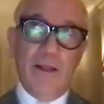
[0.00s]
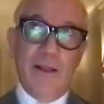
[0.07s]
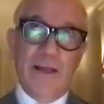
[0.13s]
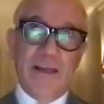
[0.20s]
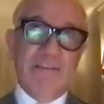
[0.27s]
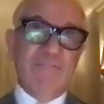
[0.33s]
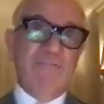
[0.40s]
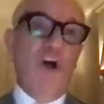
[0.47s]

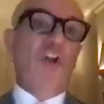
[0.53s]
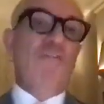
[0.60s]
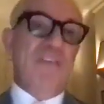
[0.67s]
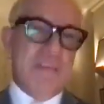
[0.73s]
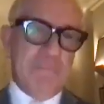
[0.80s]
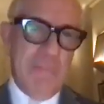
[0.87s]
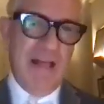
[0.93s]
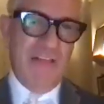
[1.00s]

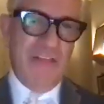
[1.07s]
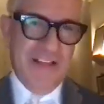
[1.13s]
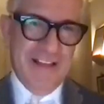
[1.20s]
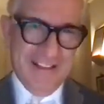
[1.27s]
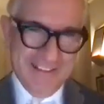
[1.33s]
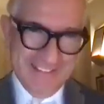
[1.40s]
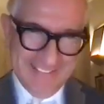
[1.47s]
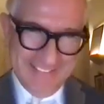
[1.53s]
evolving
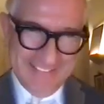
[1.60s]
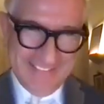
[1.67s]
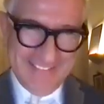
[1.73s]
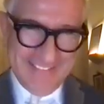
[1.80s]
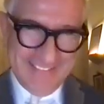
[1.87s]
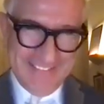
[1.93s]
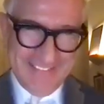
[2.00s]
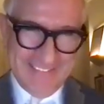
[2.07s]
mother.
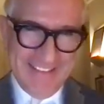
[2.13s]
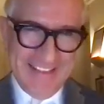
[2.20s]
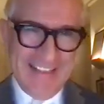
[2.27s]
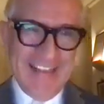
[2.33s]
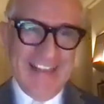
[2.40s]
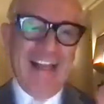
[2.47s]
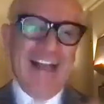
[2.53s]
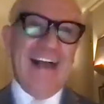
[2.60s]

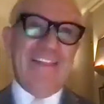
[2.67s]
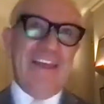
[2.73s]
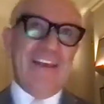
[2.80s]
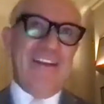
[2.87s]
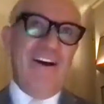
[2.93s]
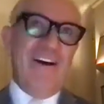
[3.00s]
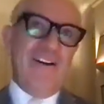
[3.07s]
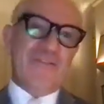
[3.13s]
And then
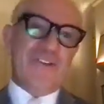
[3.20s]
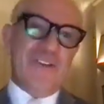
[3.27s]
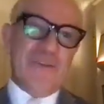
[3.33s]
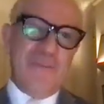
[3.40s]
after the